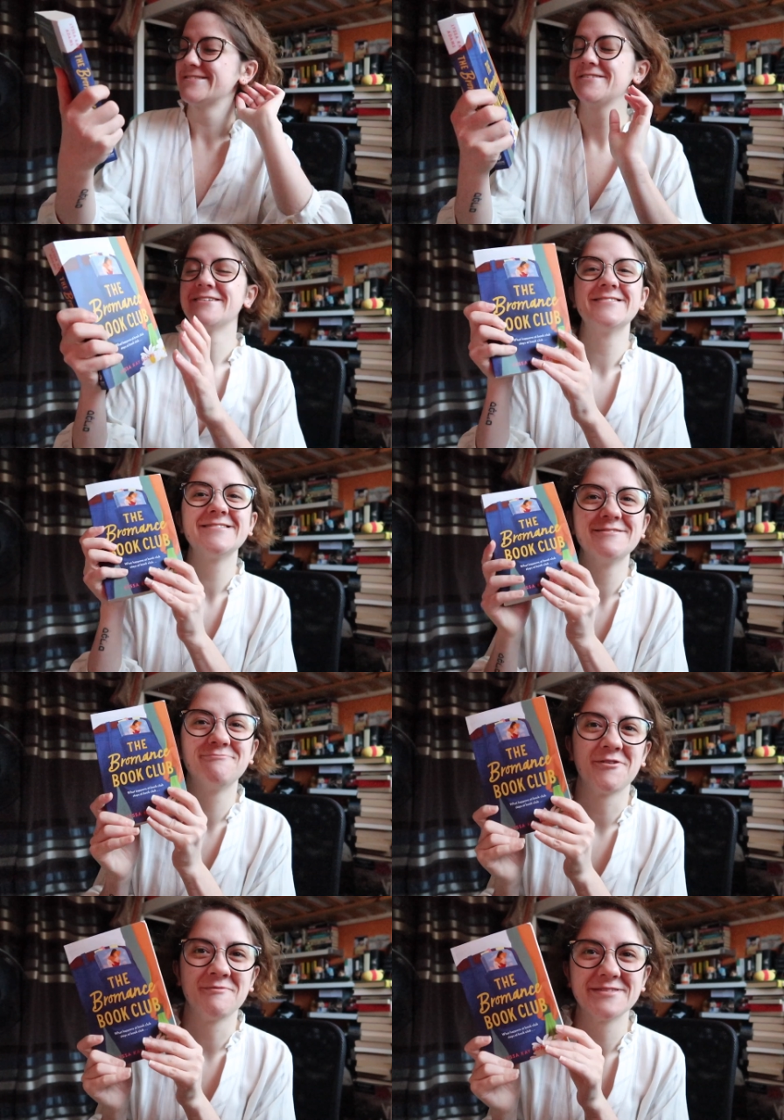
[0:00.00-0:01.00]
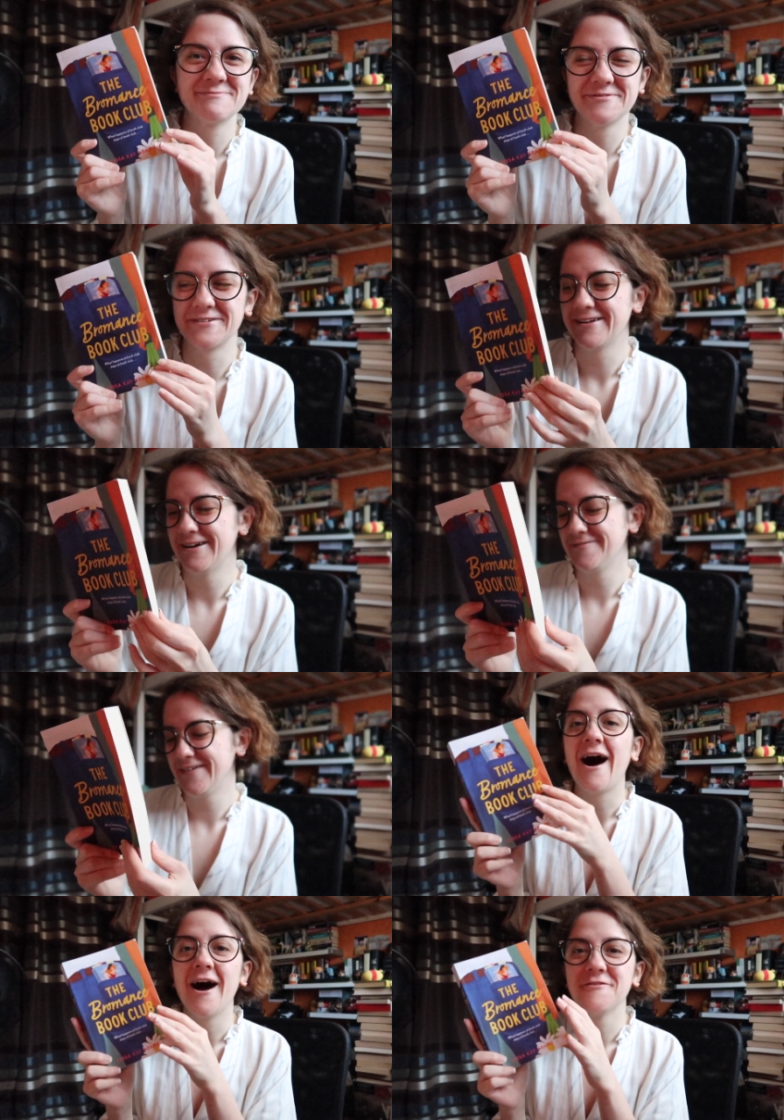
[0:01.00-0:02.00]
so it's the Bromance Book Club.
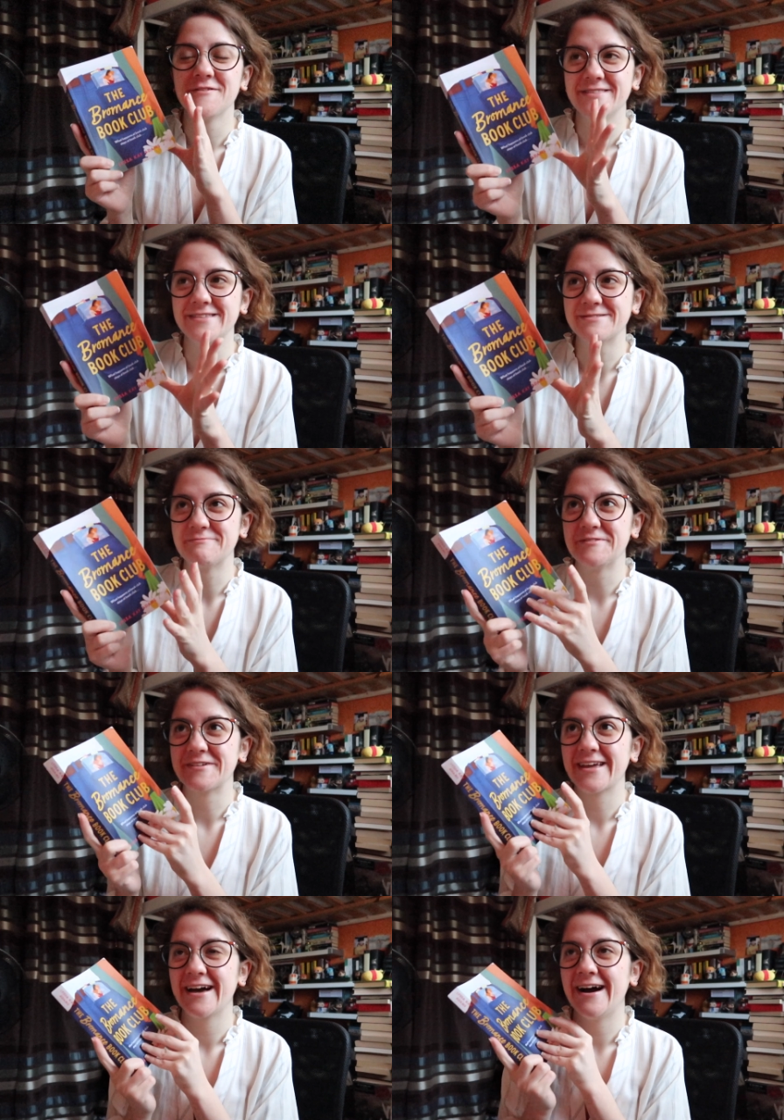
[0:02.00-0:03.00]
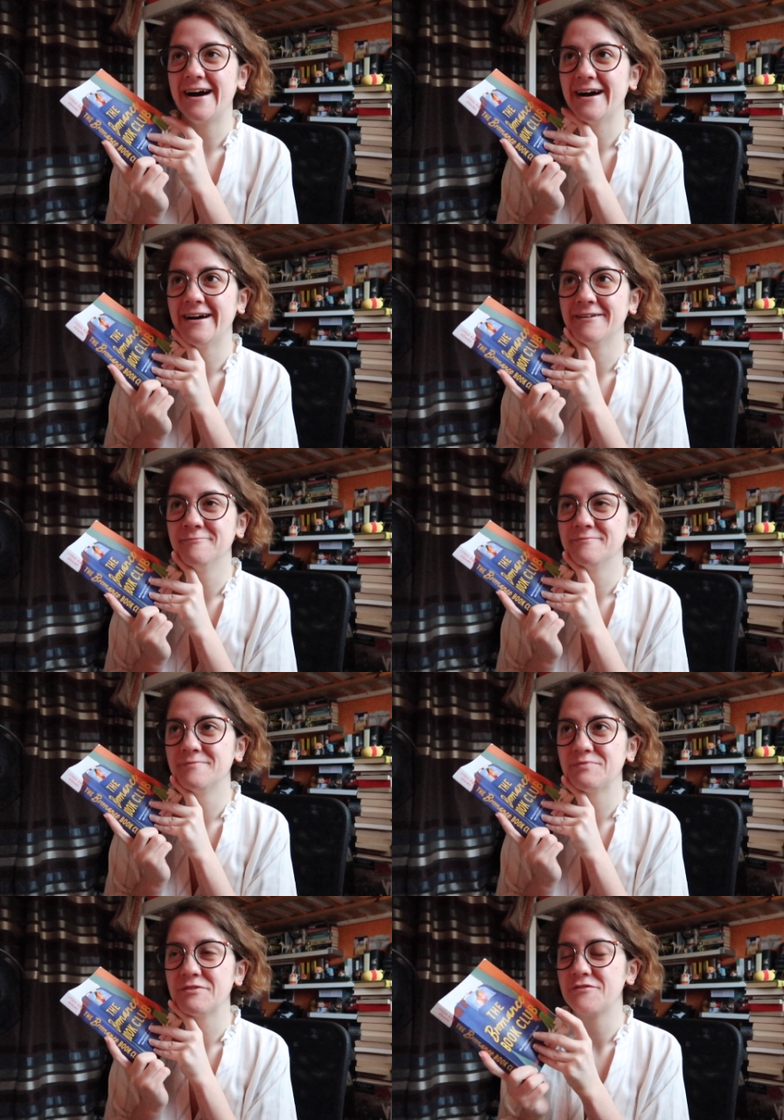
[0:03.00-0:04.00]
I read this book
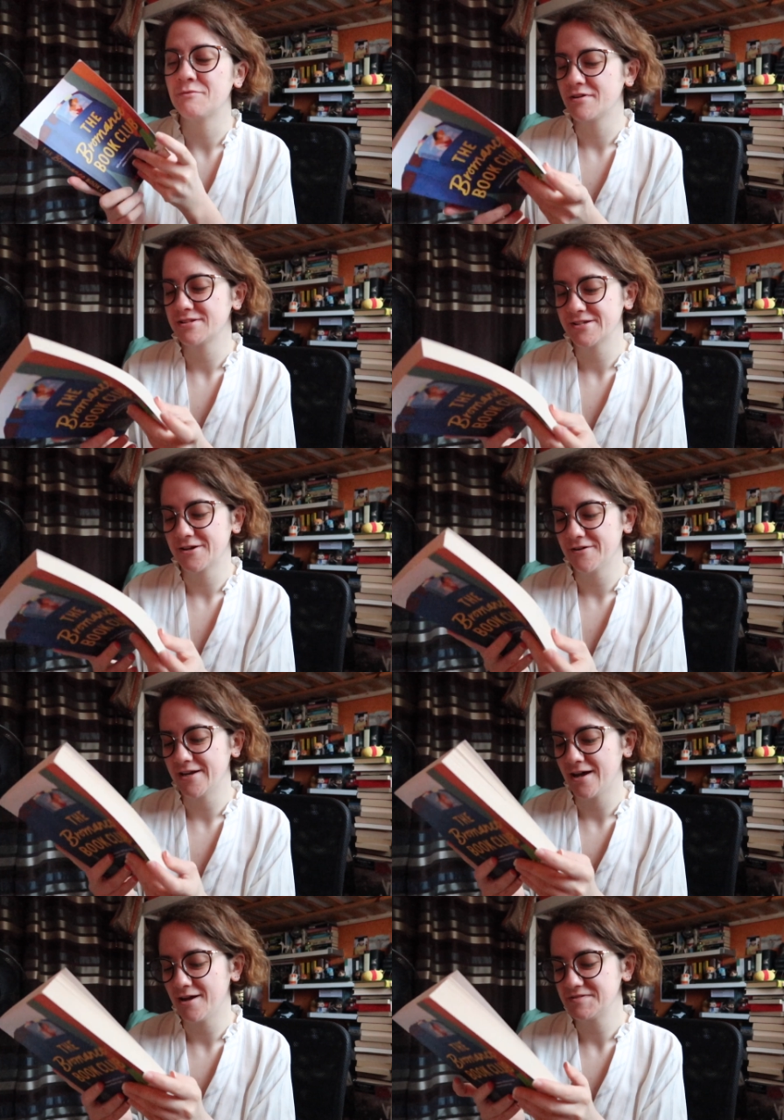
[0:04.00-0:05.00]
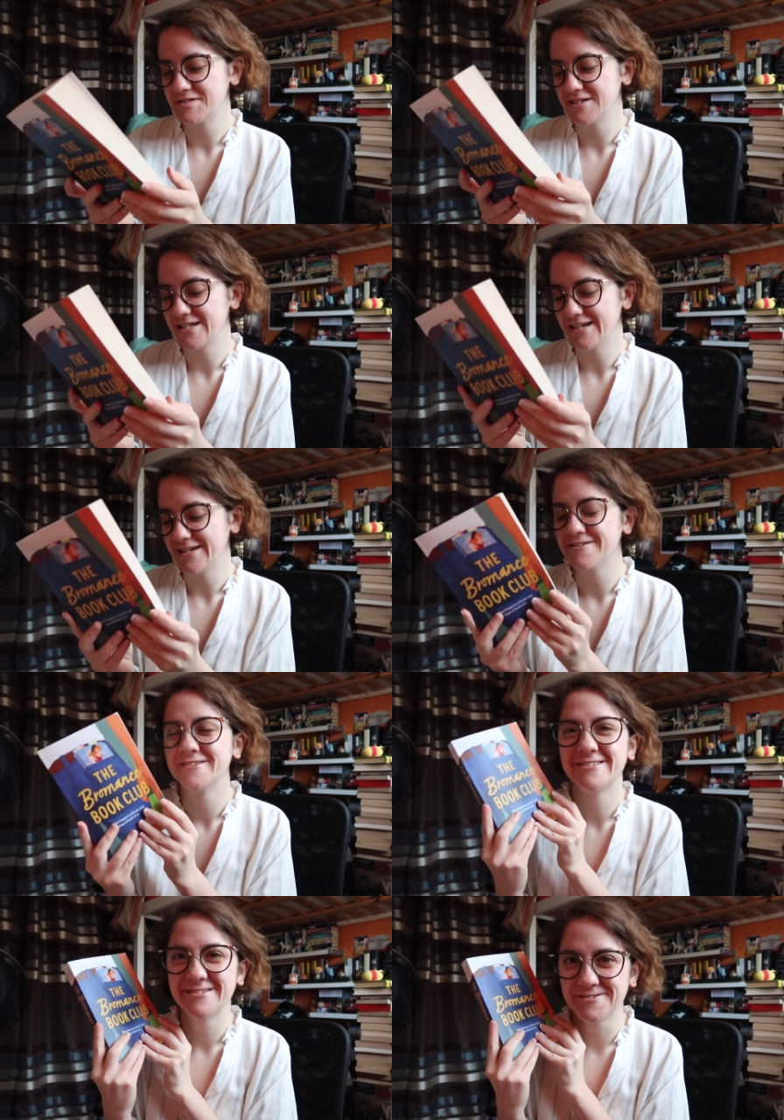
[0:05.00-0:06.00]
um, a few months ago and I absolutely
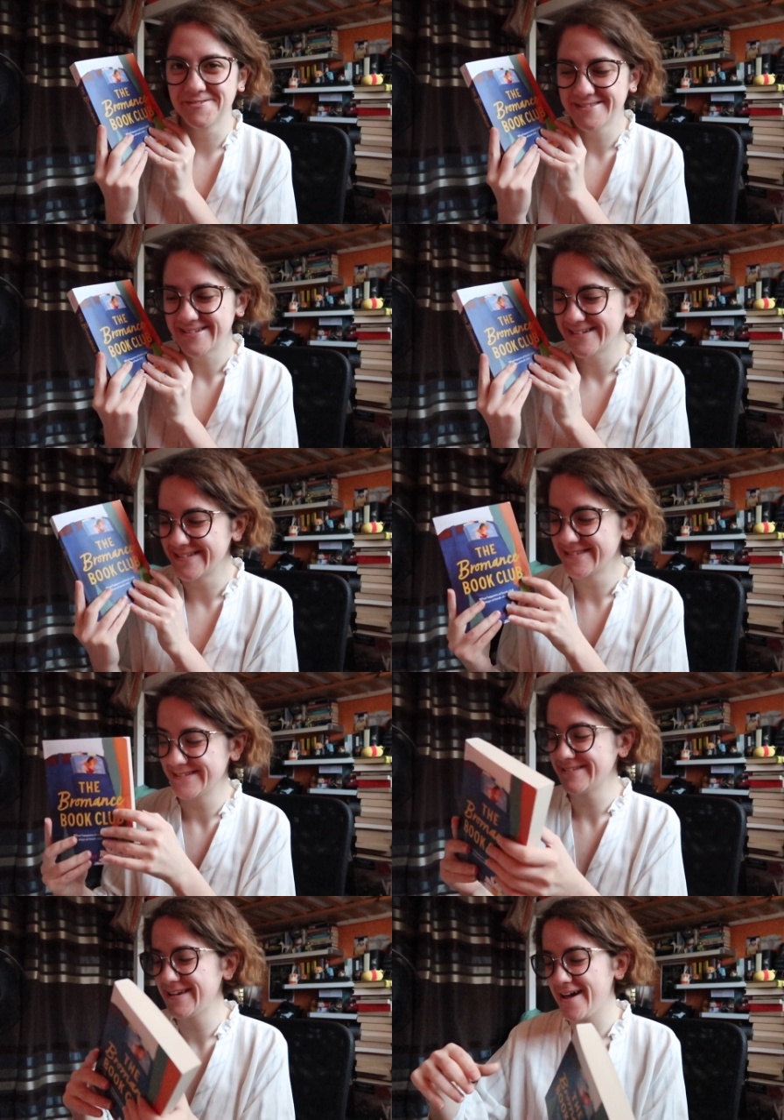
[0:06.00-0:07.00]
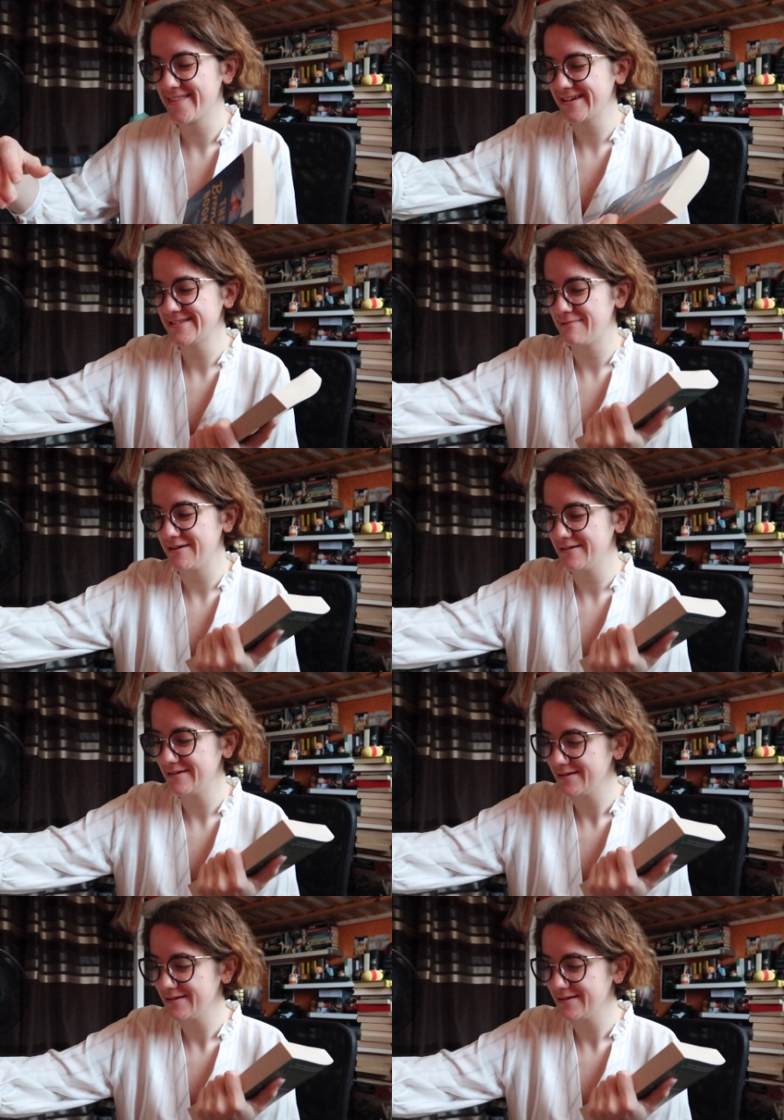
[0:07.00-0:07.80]
adored it. I think it's my...